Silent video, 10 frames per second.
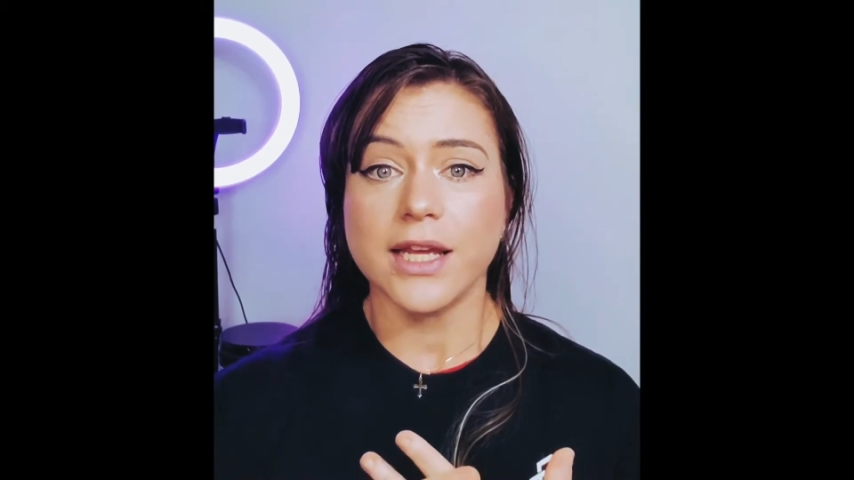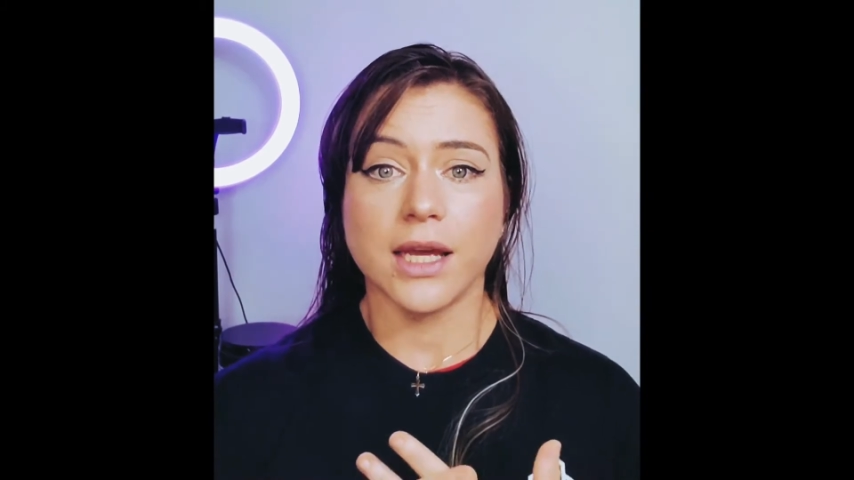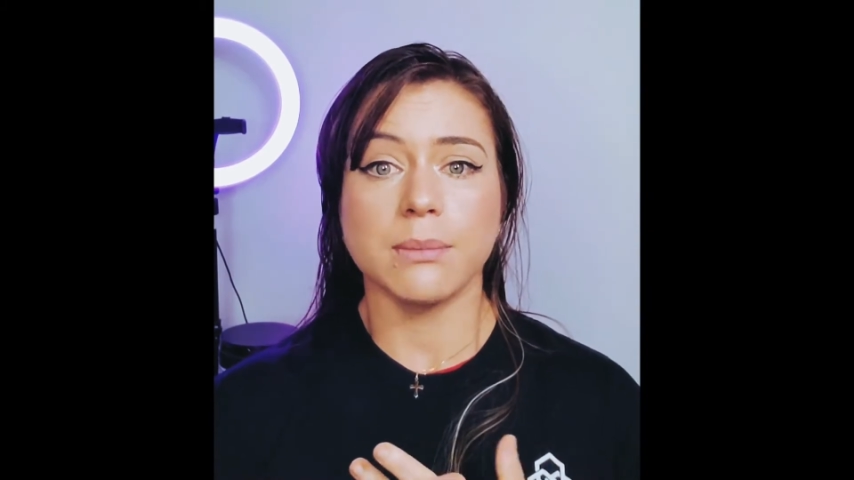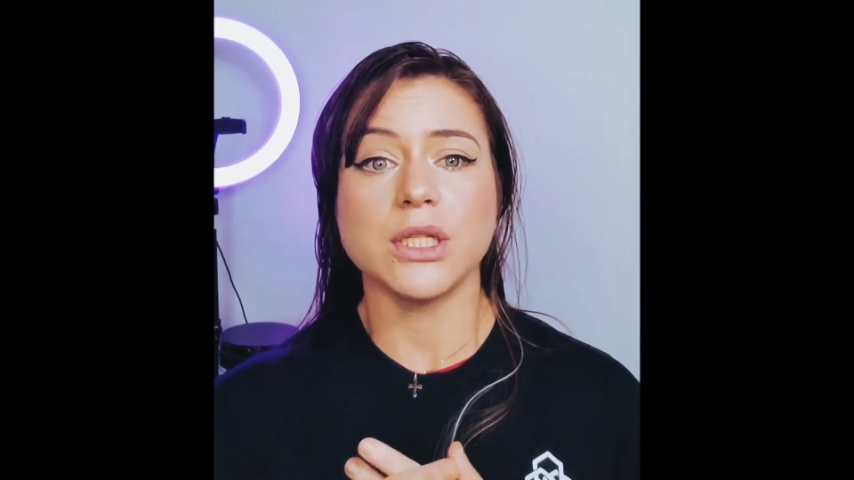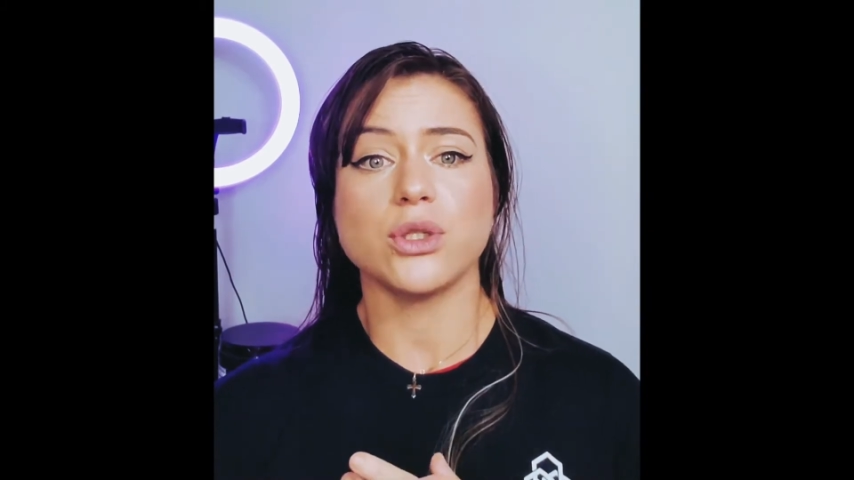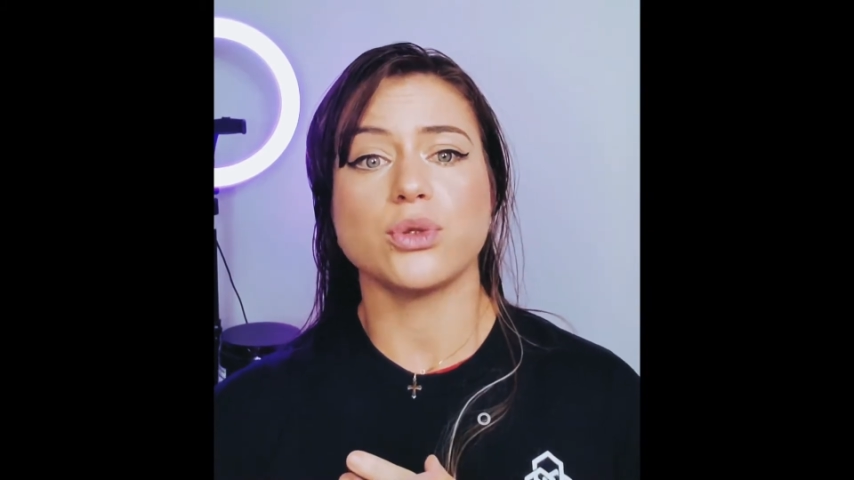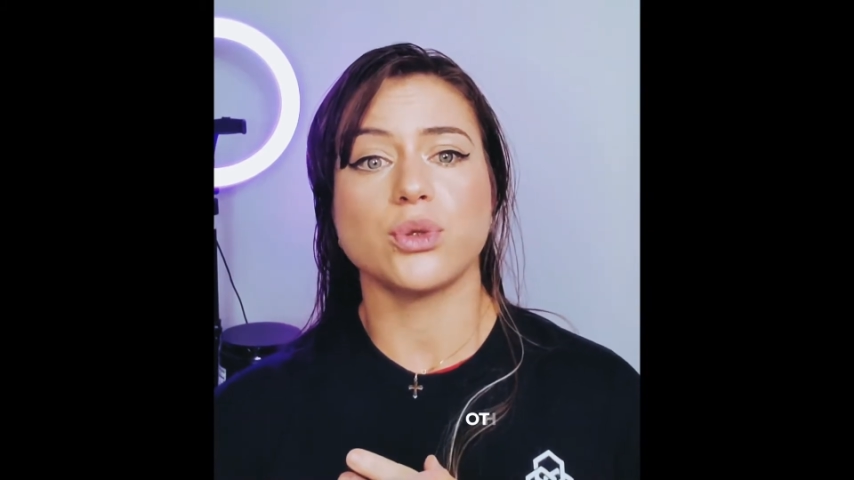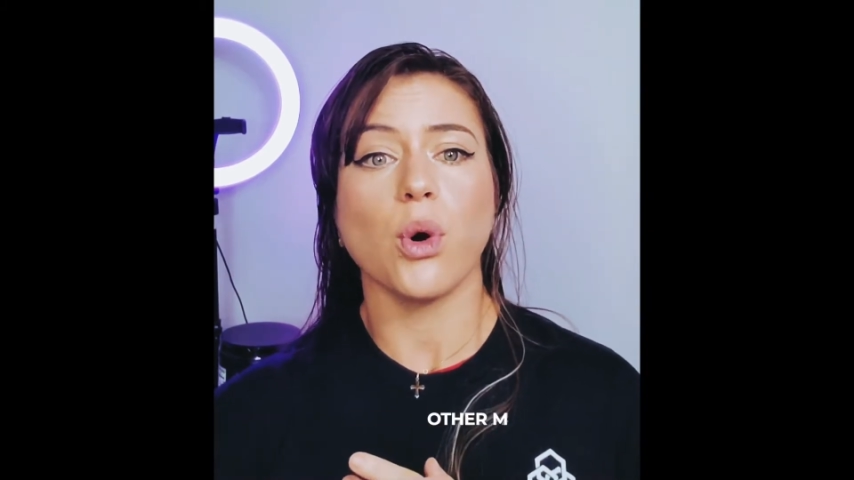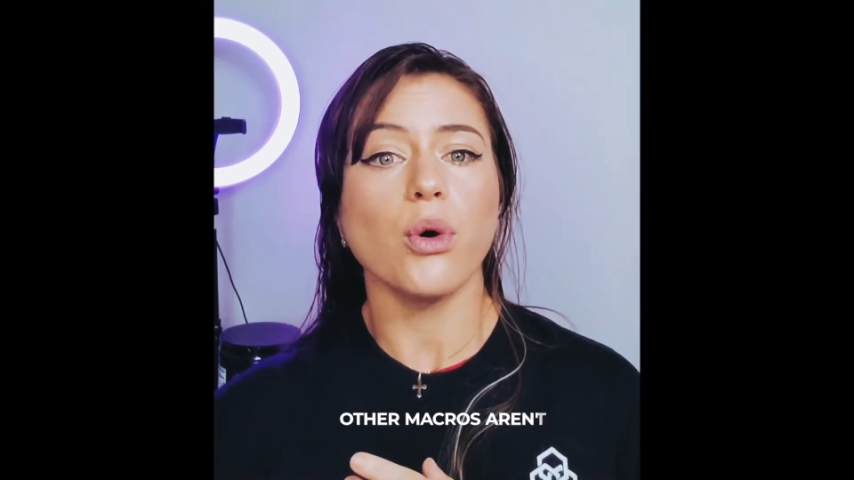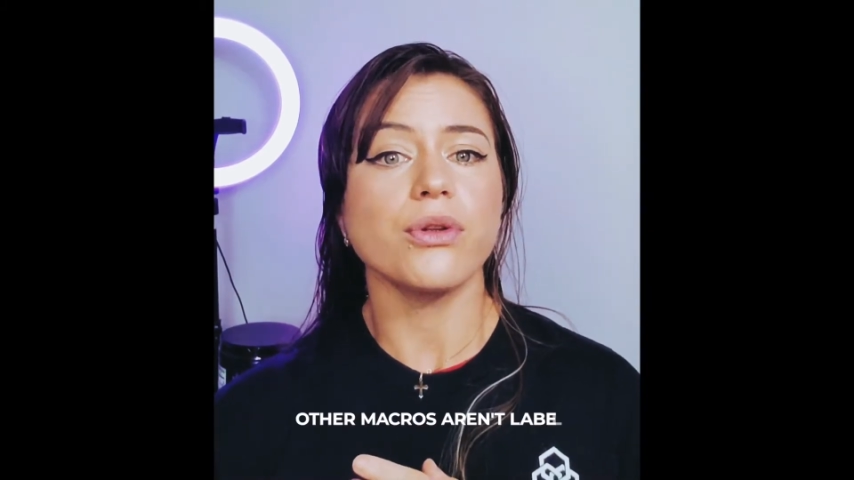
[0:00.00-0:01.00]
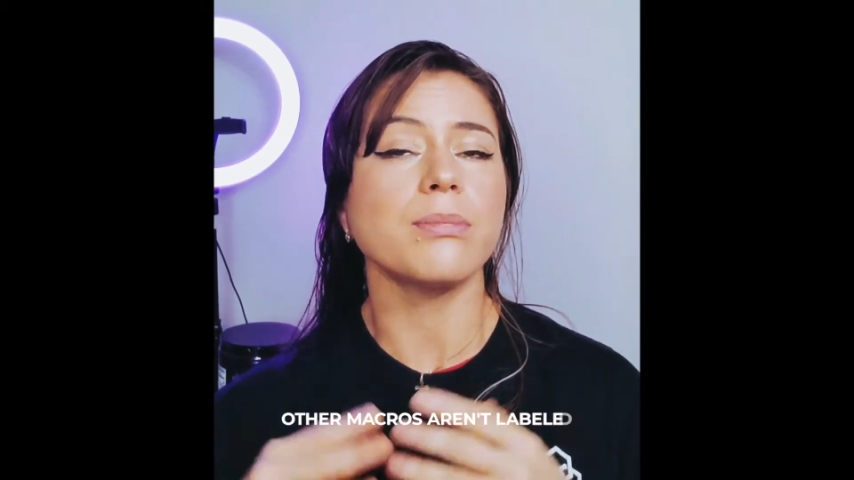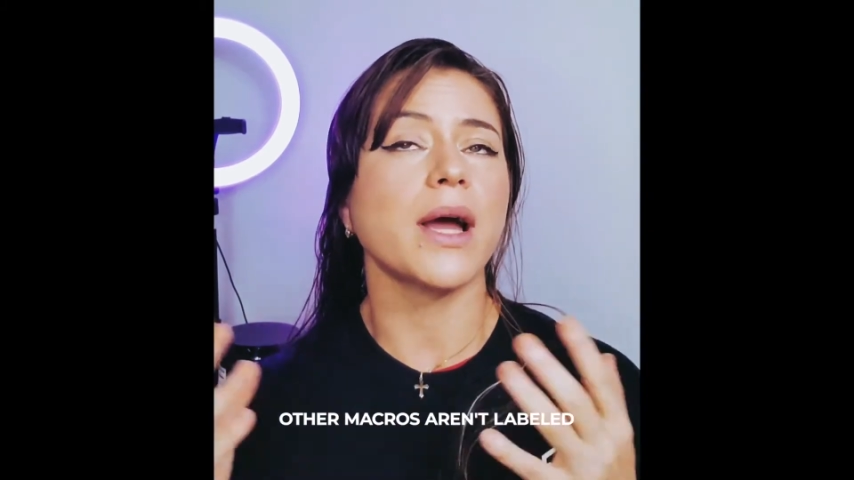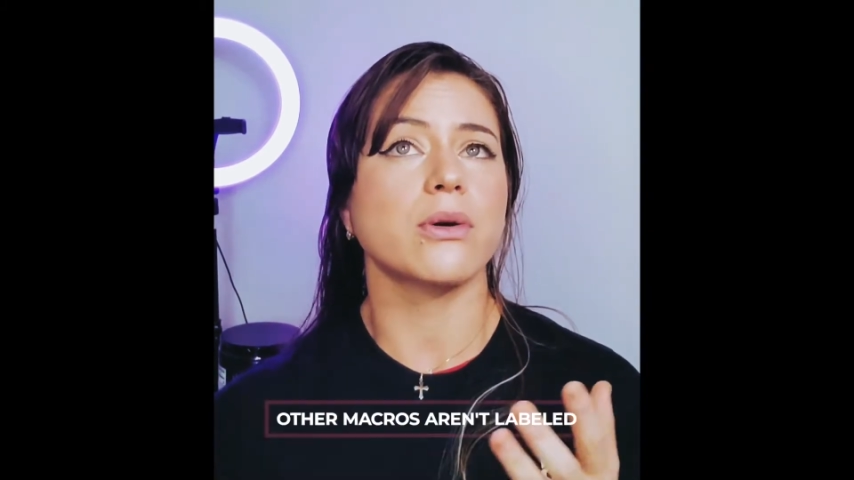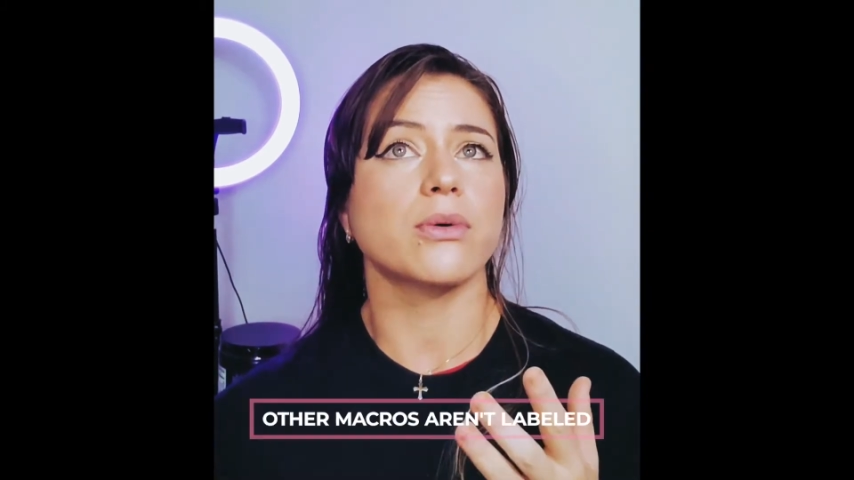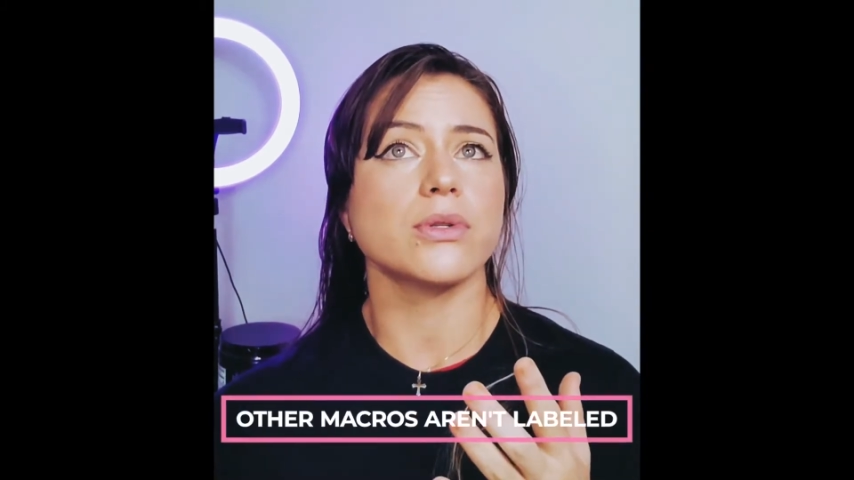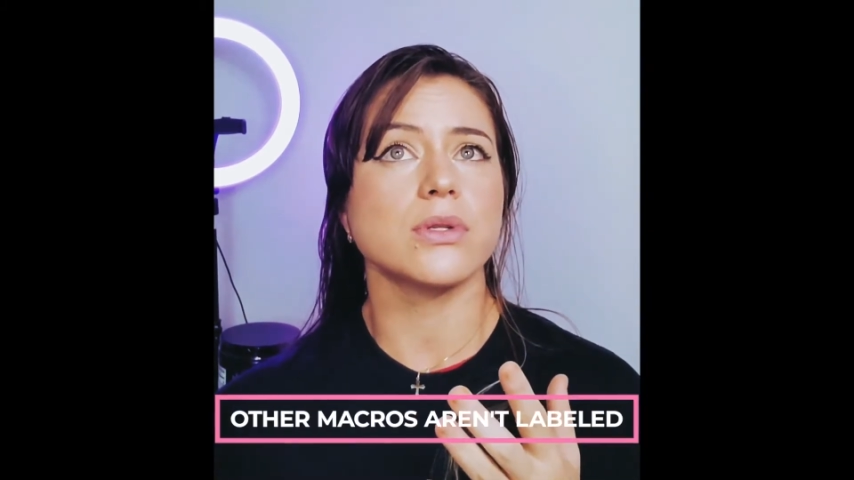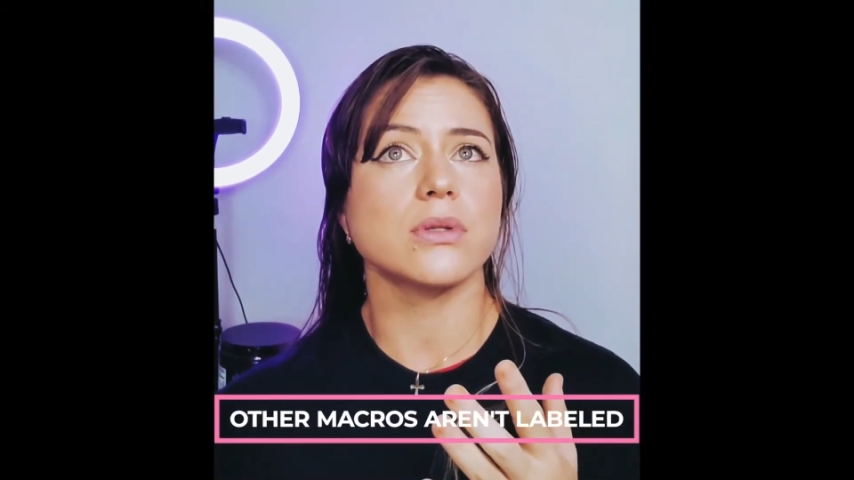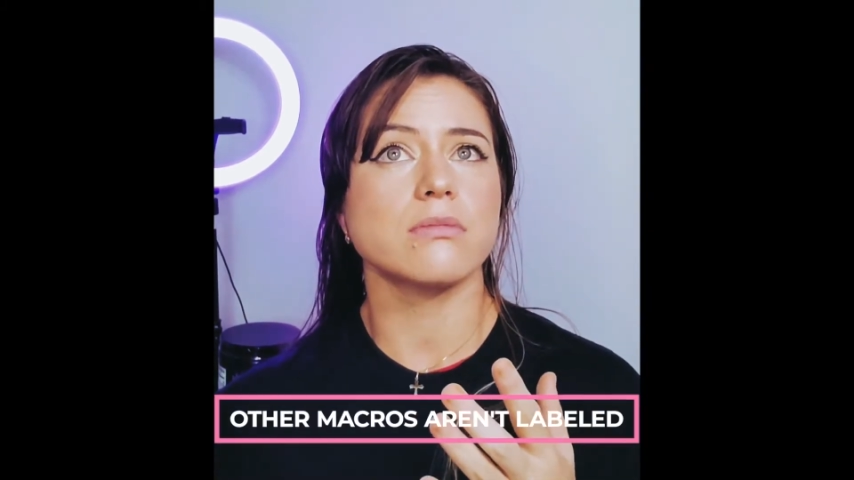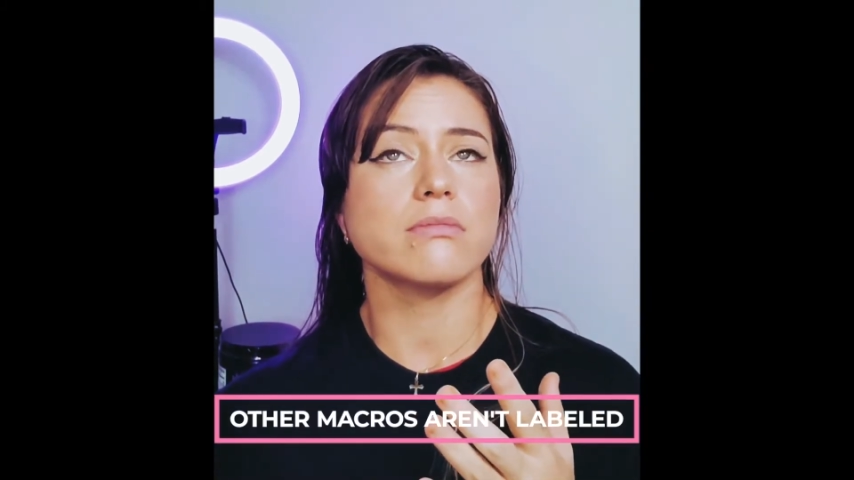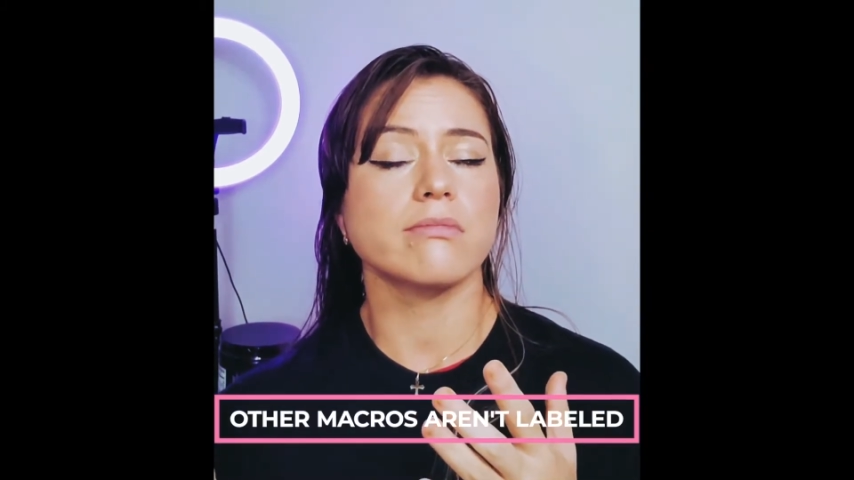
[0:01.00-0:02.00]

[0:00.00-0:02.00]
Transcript: can be due to other macros